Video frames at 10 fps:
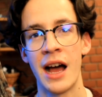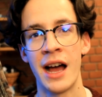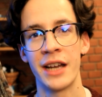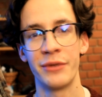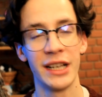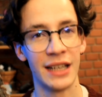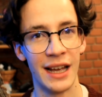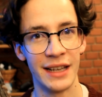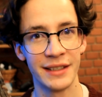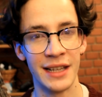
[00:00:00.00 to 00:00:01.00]
I
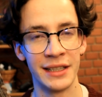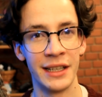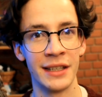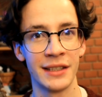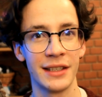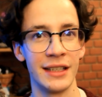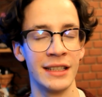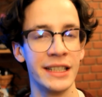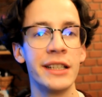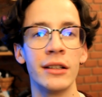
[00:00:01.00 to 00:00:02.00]
realized that it is
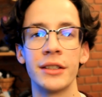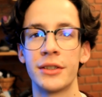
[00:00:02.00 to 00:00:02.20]
illegal